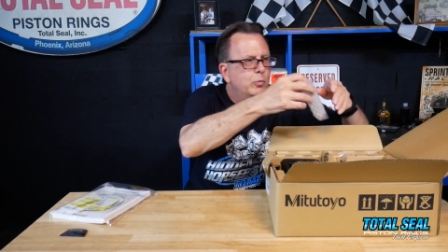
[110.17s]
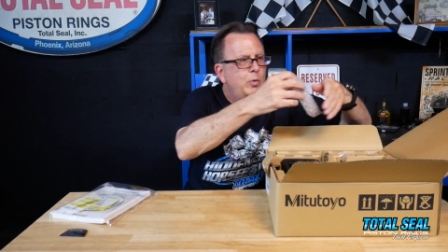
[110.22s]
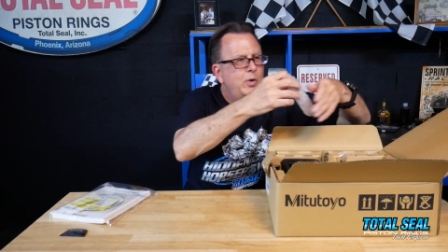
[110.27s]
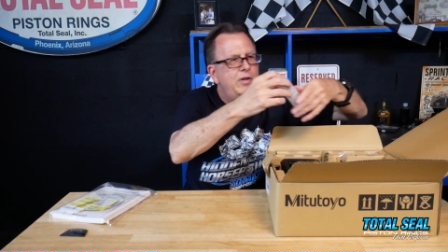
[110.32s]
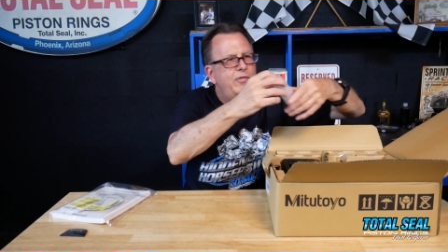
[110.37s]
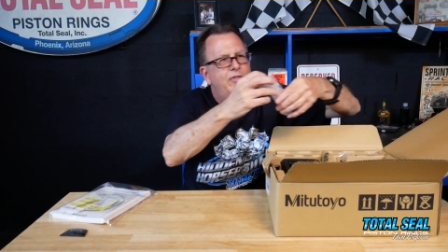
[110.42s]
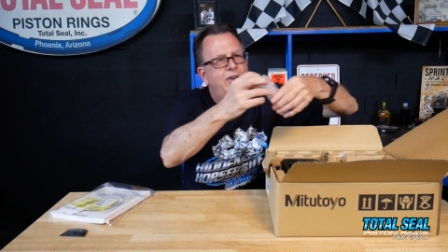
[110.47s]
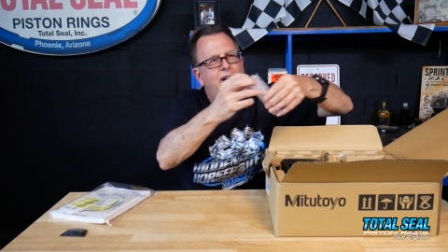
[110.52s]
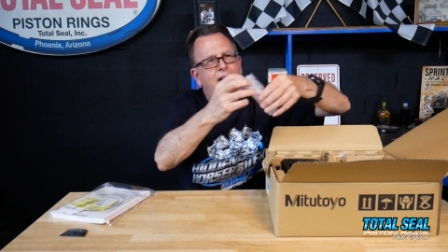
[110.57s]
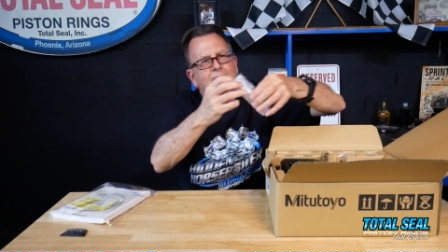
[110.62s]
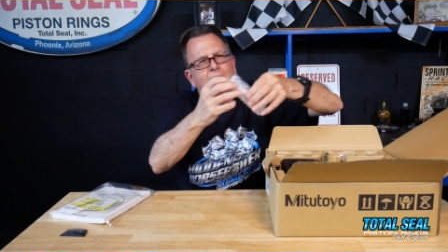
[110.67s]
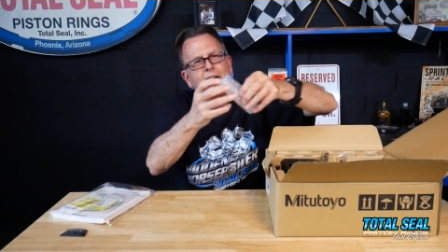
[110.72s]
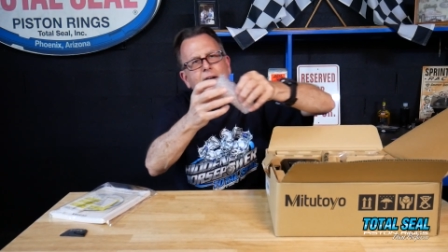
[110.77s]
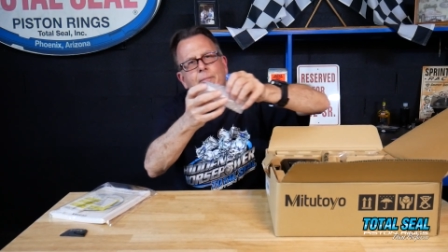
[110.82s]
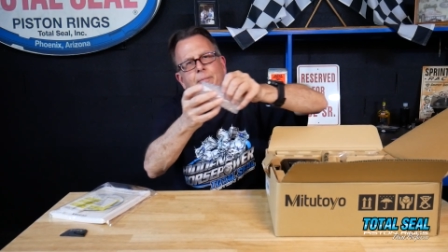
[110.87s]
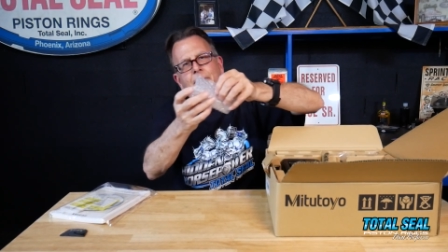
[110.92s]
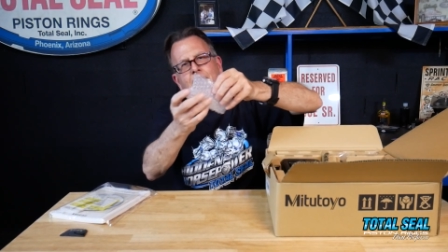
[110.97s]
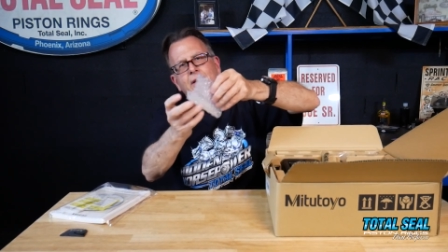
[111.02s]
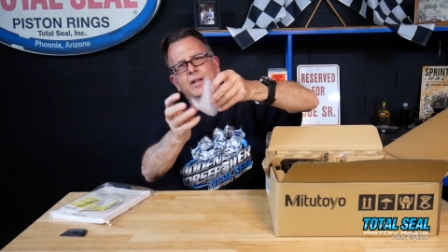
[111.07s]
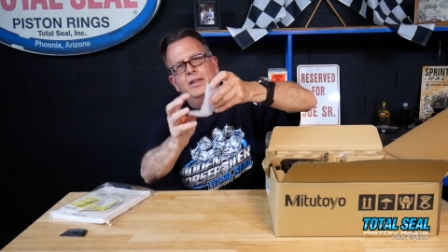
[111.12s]
We've
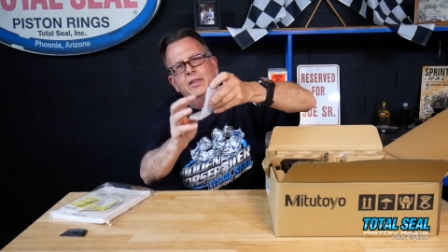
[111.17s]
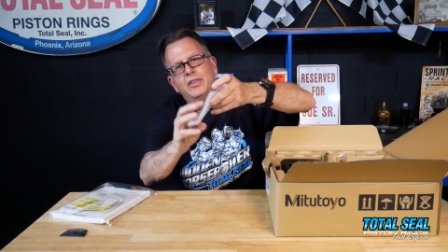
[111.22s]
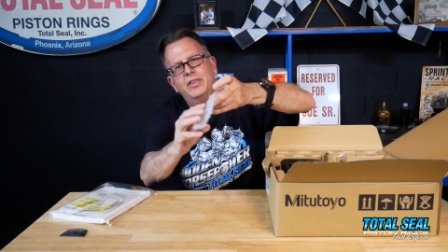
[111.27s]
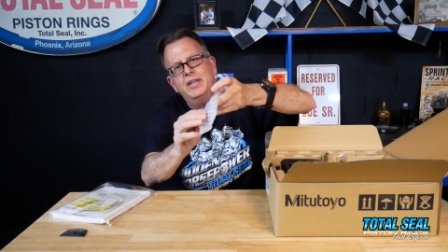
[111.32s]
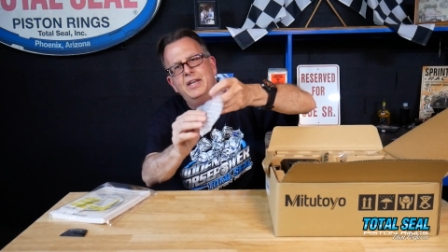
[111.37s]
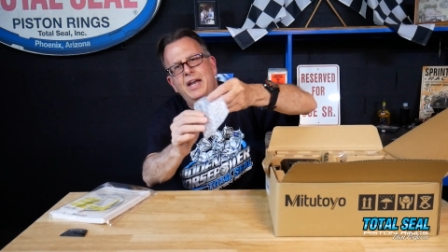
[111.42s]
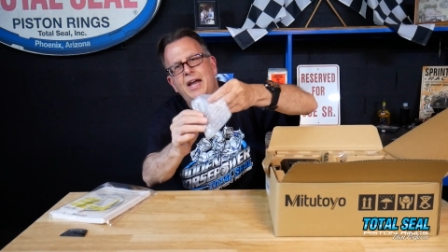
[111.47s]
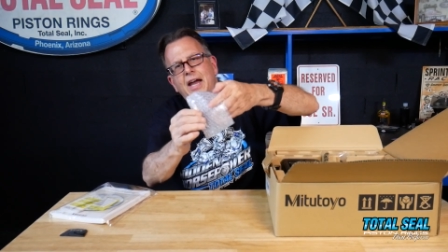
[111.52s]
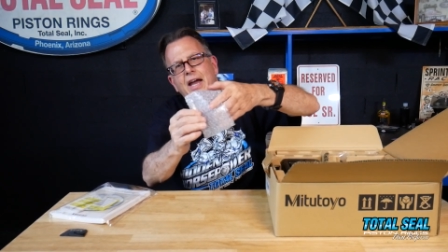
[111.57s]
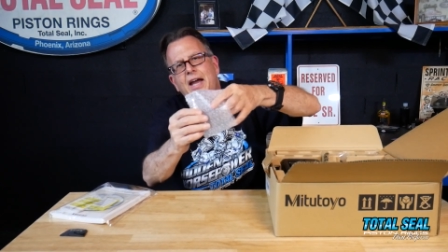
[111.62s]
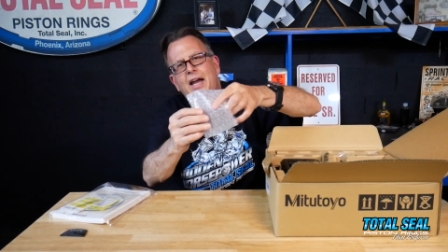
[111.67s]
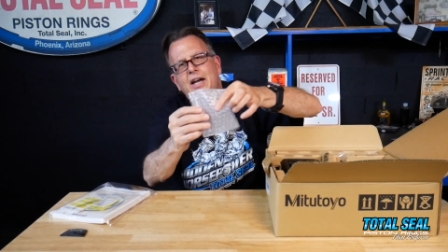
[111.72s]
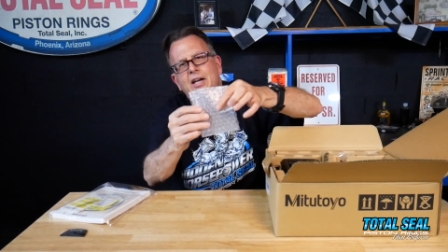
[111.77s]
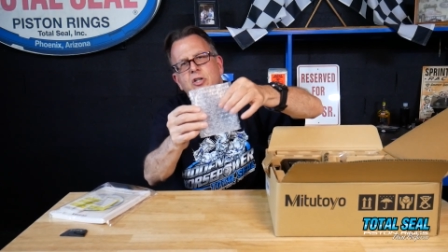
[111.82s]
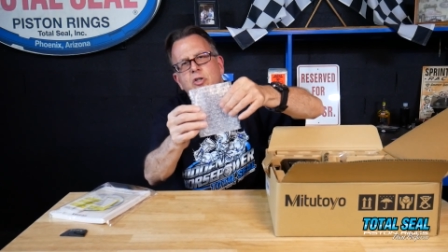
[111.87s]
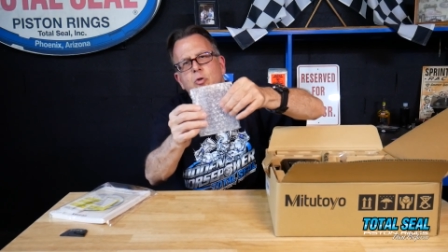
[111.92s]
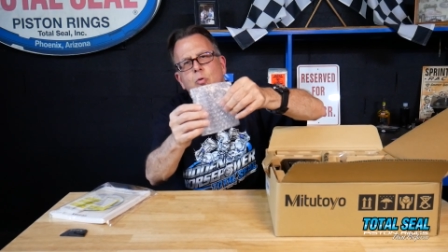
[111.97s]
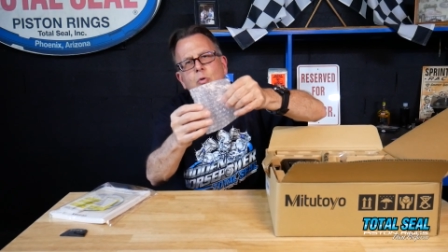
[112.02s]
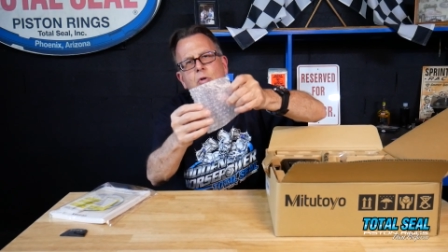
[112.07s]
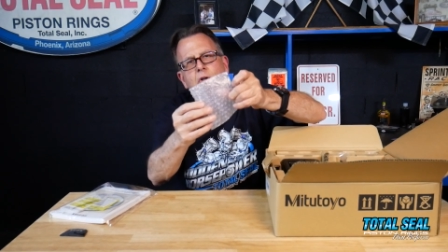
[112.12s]
got the
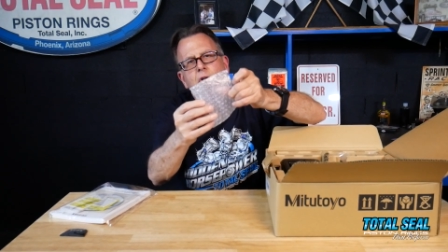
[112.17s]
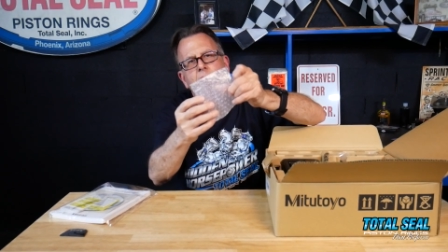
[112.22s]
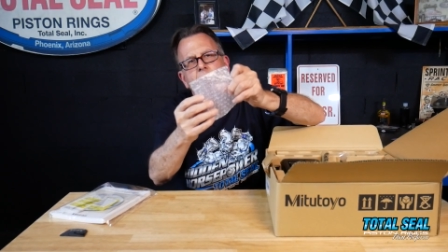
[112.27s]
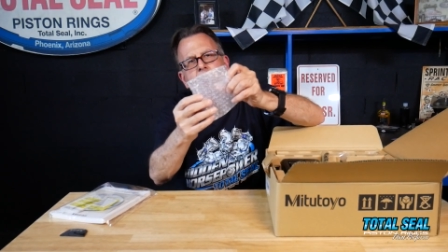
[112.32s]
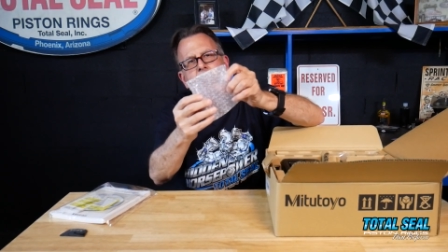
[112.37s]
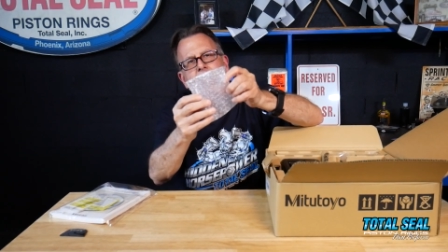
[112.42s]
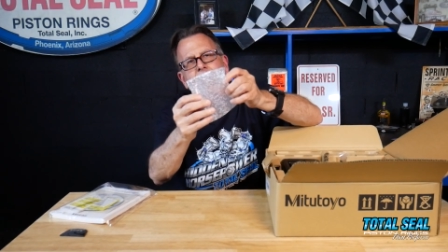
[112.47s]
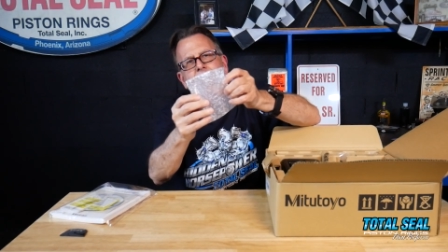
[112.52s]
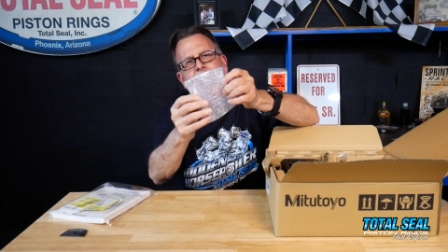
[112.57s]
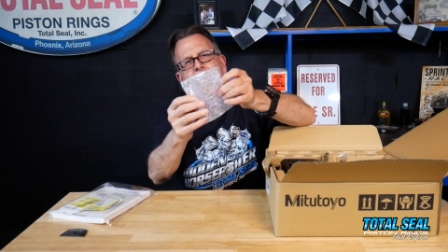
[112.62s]
actual